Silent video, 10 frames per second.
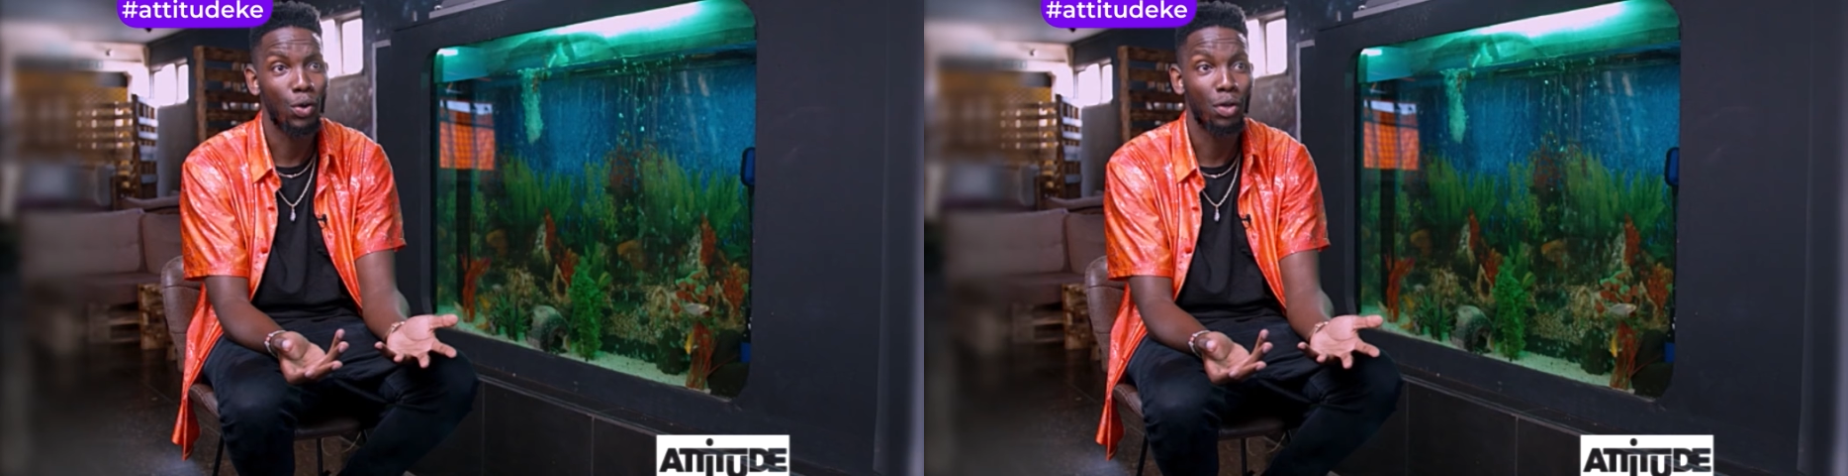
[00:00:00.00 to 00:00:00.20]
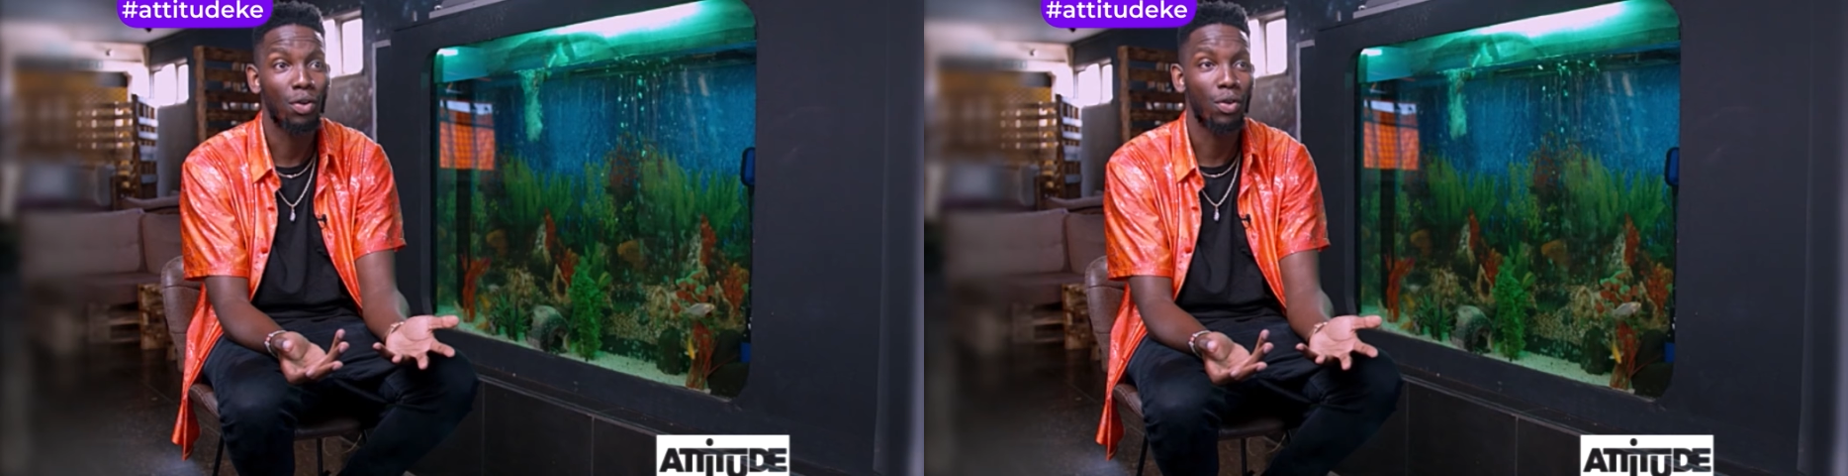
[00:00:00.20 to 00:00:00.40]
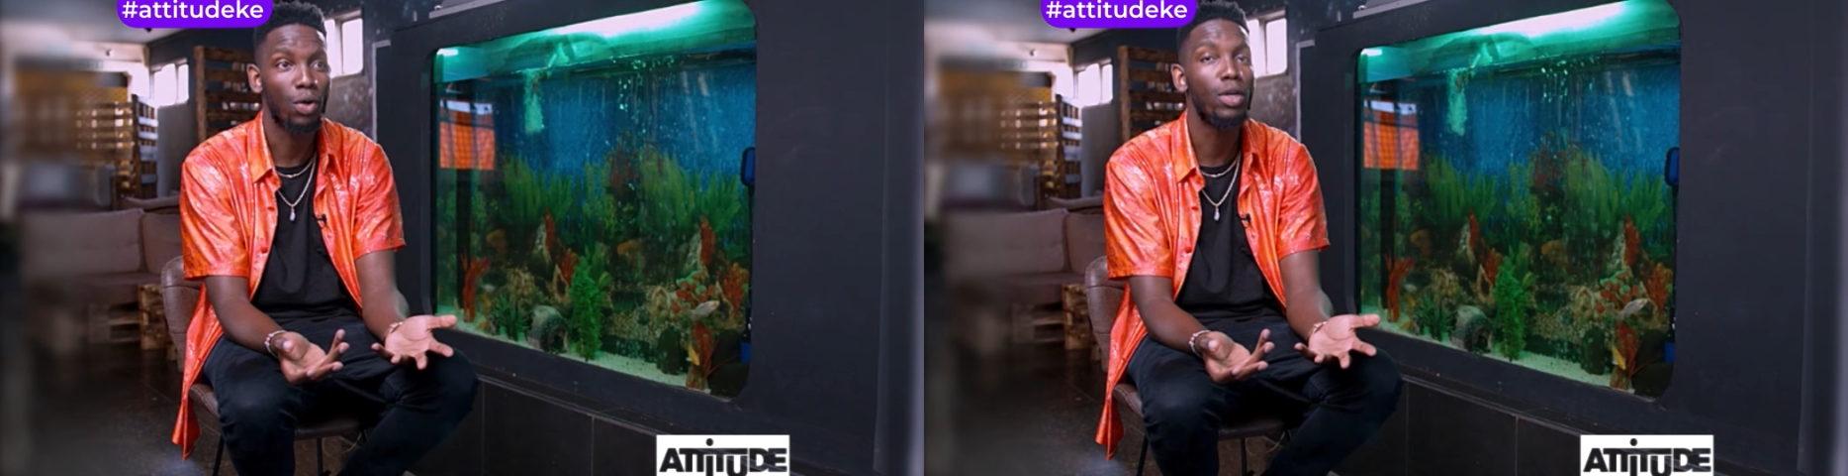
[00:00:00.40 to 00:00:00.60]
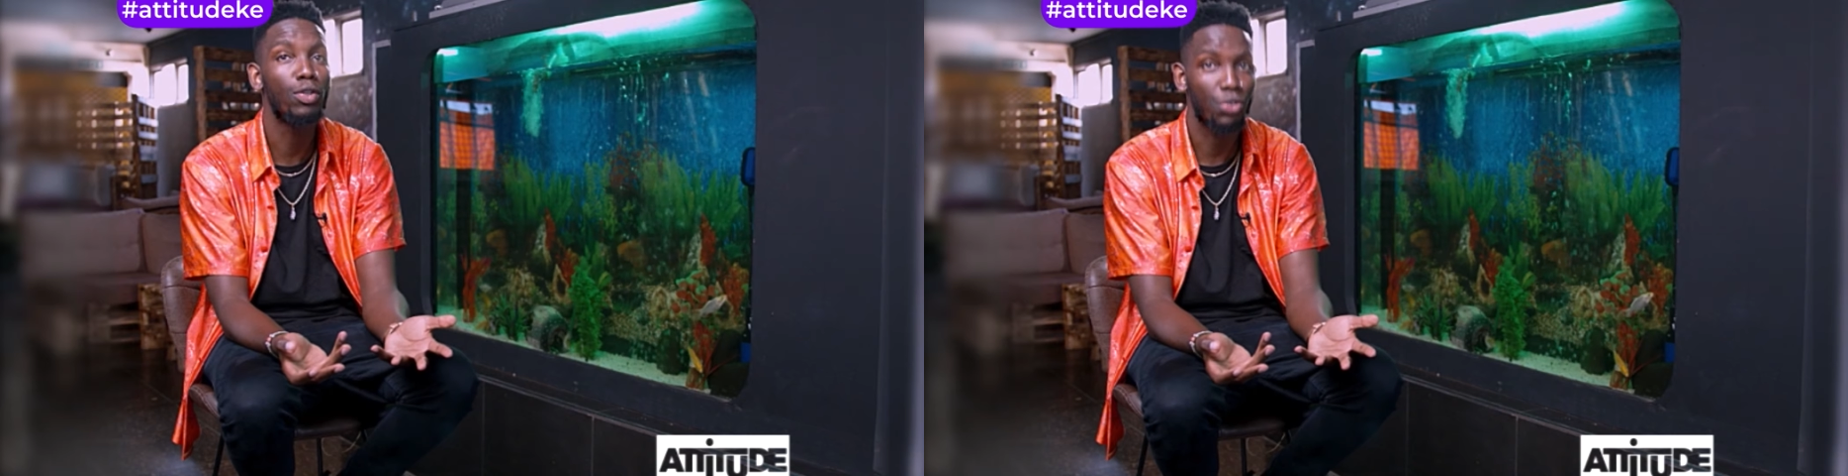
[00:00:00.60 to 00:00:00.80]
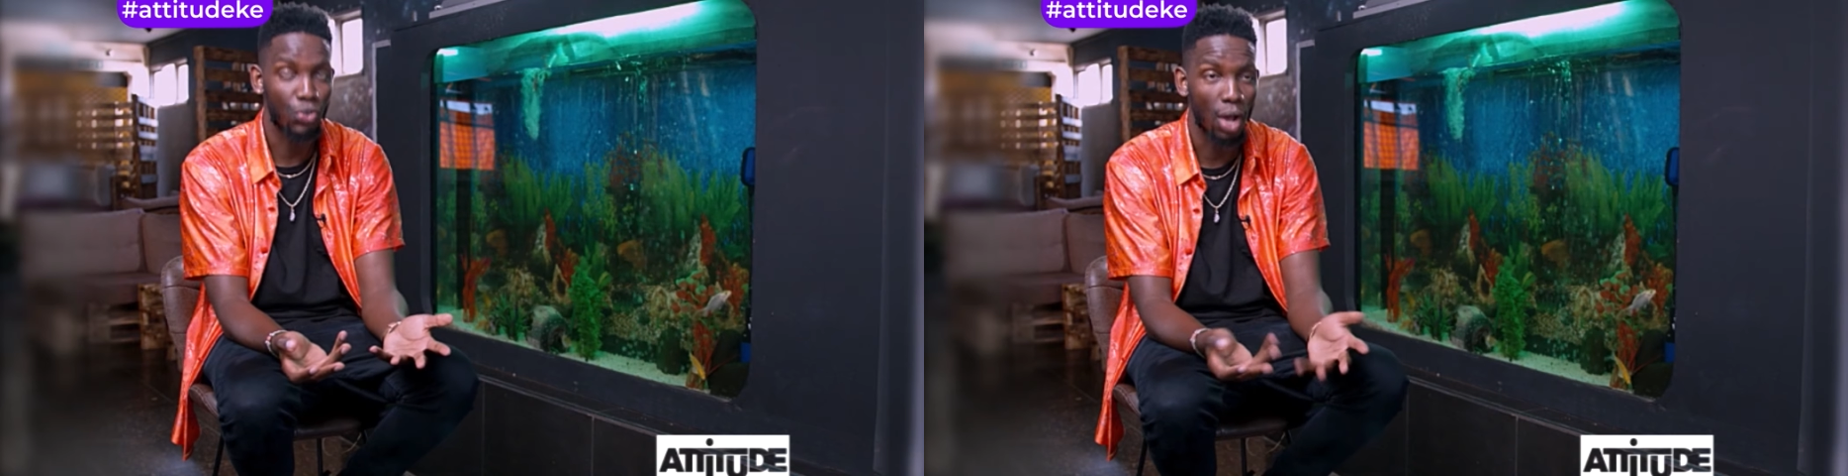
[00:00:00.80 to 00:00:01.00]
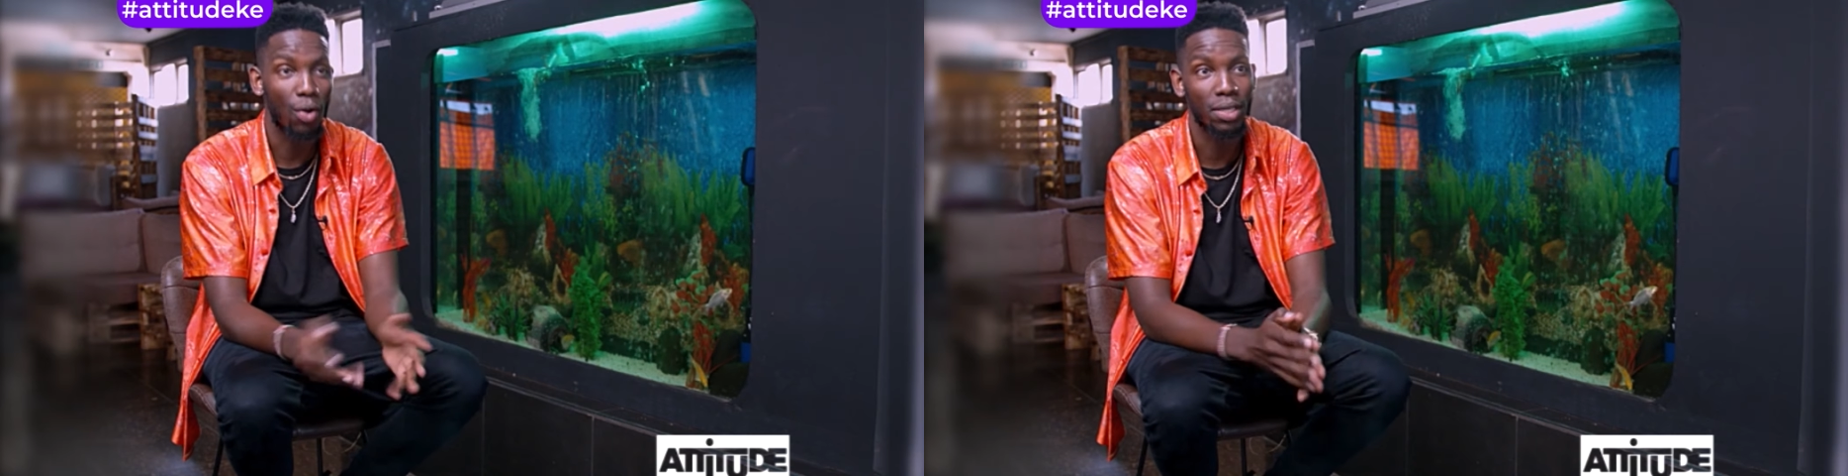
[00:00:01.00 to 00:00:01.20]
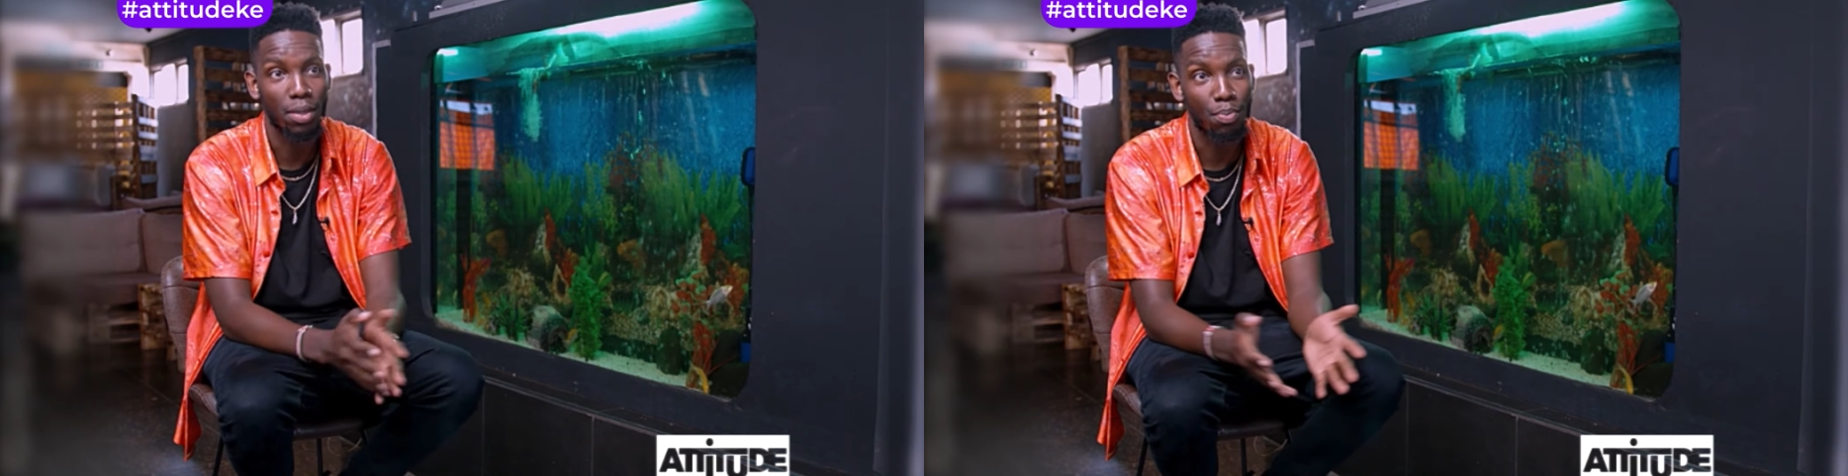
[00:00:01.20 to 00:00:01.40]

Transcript: you're, you're going to struggle at some